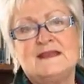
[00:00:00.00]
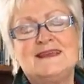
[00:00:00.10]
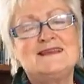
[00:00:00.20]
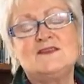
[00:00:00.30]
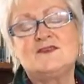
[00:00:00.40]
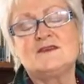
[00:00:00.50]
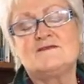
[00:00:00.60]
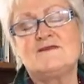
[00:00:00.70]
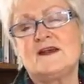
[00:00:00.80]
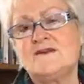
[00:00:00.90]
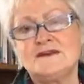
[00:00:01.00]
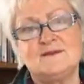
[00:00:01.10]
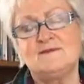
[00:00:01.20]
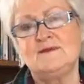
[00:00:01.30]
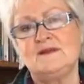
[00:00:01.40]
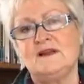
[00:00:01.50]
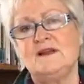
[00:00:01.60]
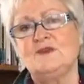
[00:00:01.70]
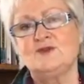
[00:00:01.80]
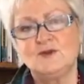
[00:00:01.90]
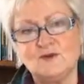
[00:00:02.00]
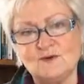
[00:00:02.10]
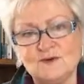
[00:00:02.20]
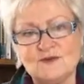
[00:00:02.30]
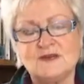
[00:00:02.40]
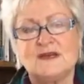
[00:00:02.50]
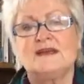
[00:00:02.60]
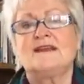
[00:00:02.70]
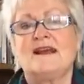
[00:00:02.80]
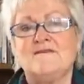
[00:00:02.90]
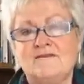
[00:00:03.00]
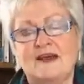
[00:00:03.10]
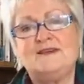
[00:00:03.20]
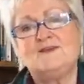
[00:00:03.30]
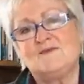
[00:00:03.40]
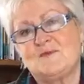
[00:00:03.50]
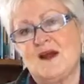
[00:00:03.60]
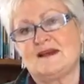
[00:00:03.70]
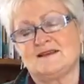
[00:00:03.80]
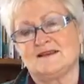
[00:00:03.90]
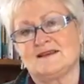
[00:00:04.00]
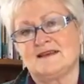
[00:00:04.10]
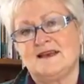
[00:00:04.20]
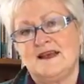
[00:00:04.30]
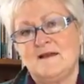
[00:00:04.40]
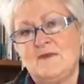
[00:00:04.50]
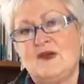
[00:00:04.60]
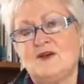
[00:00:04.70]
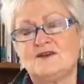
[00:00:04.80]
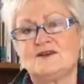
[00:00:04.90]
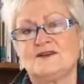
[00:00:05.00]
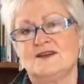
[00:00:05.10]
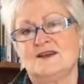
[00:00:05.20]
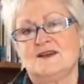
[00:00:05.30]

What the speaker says: These are just very simple tools that I invite you to practice, because